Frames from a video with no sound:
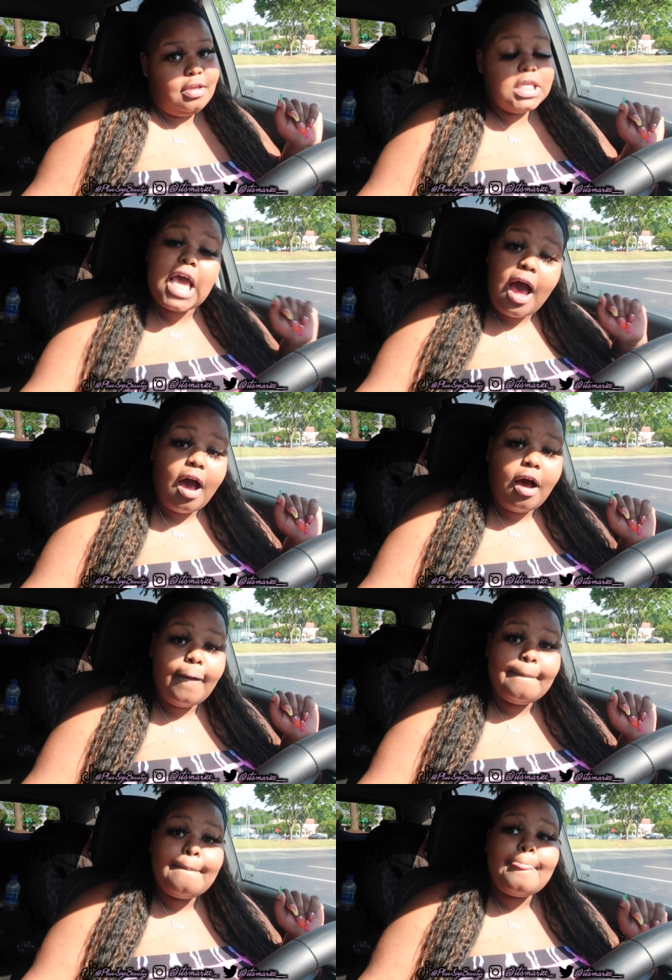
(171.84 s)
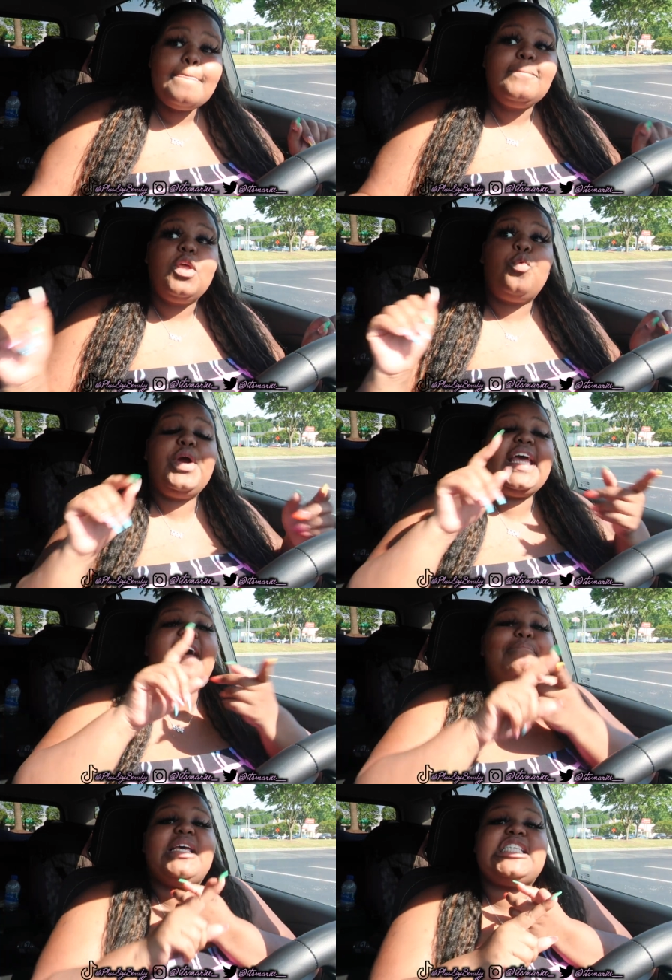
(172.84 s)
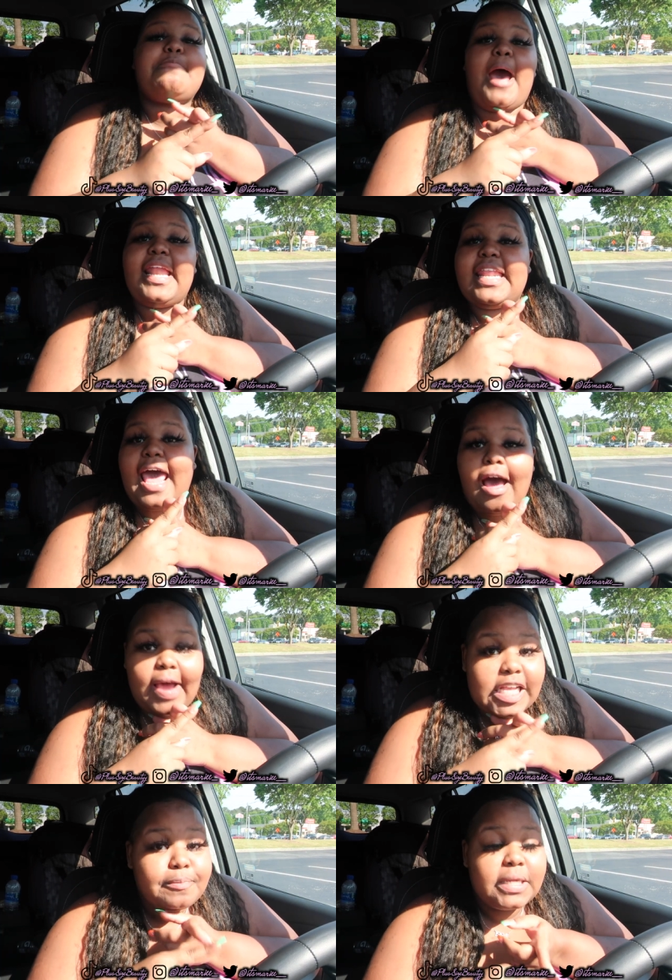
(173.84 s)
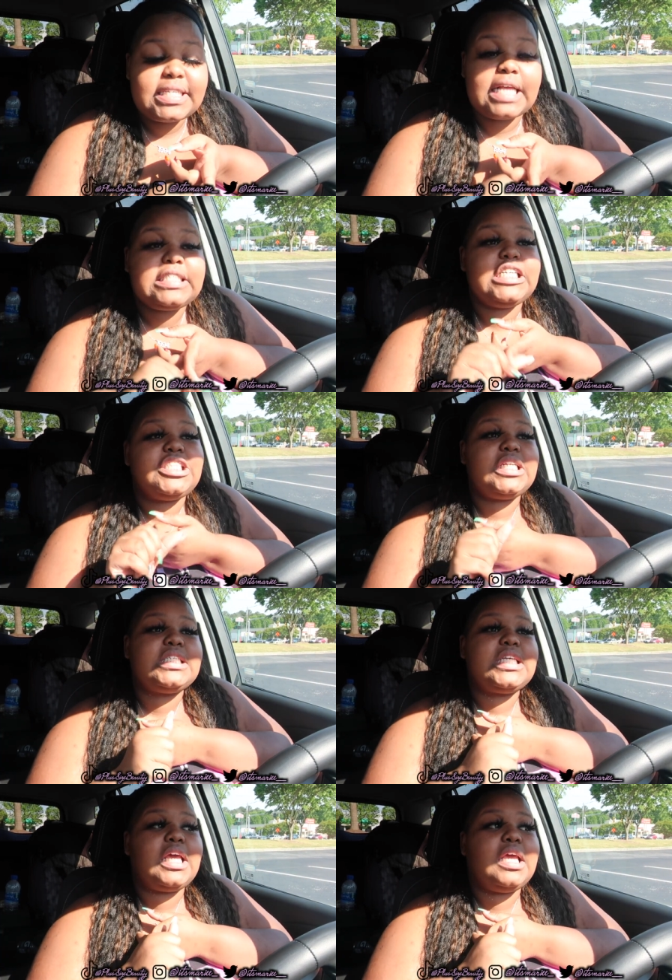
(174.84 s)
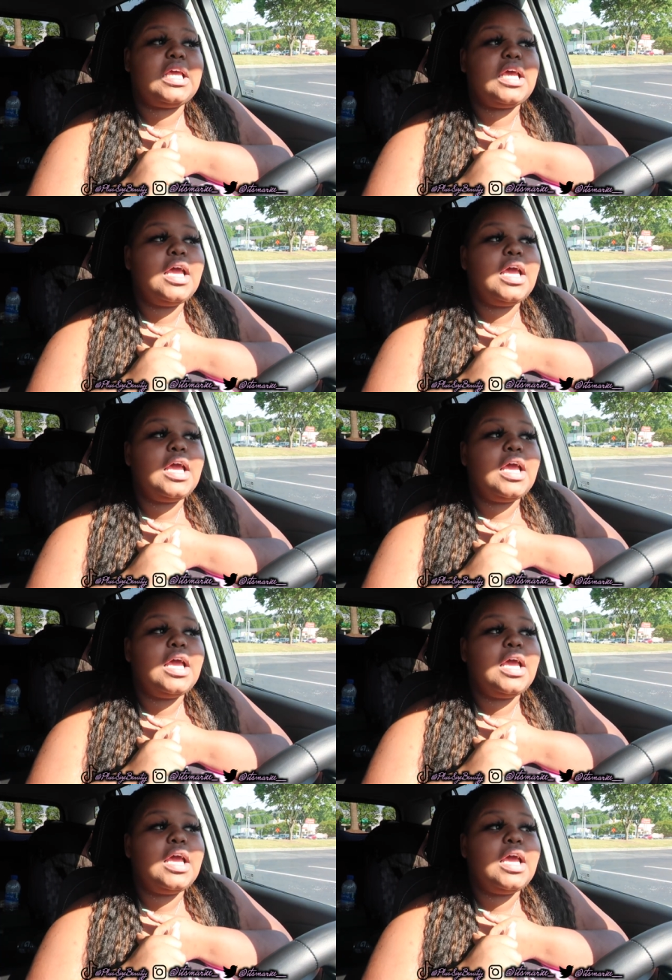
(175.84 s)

Y'all, we have been spotted out as plus size edition in Tink.